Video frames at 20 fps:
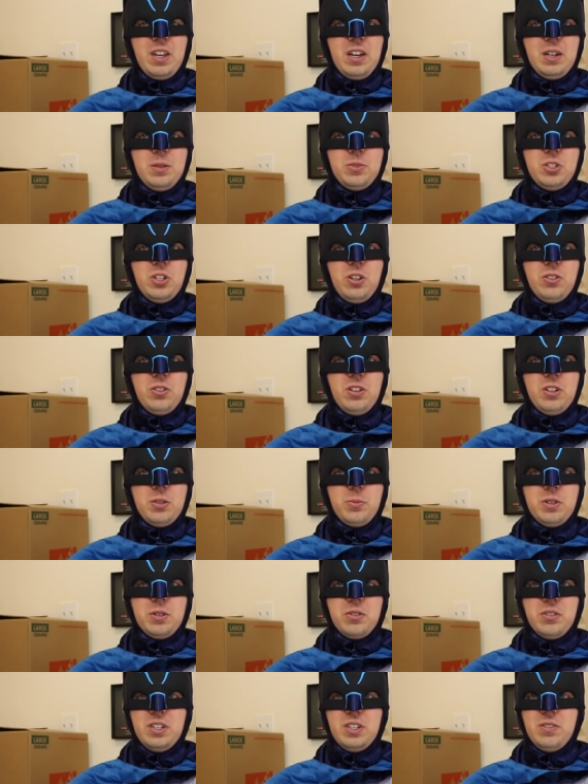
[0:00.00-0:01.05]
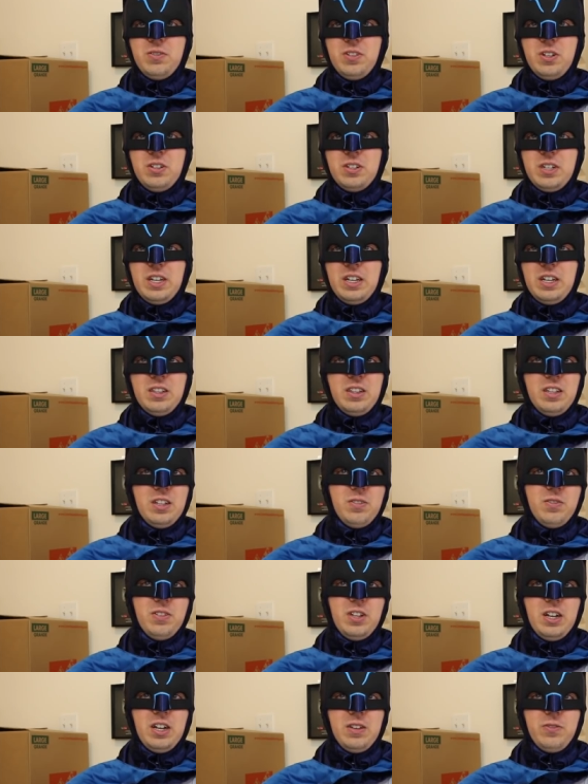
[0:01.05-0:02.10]
I'm Sean Long, remember, live long and
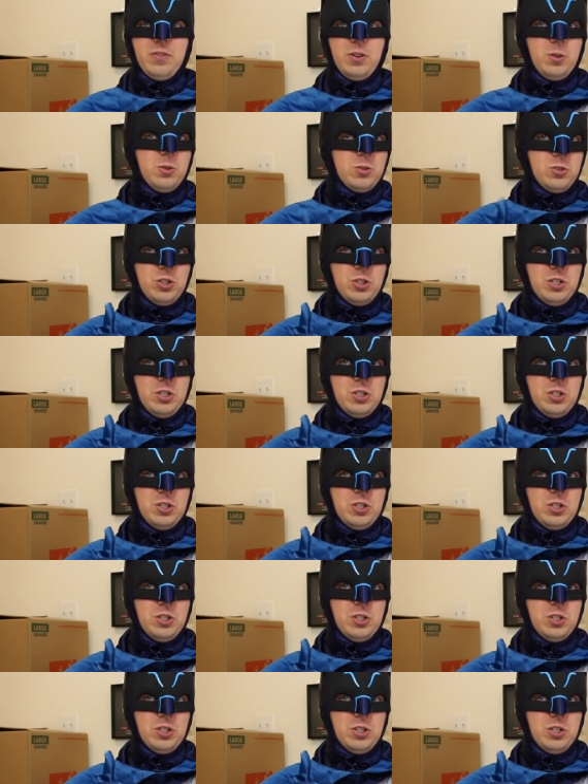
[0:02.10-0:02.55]
love life, old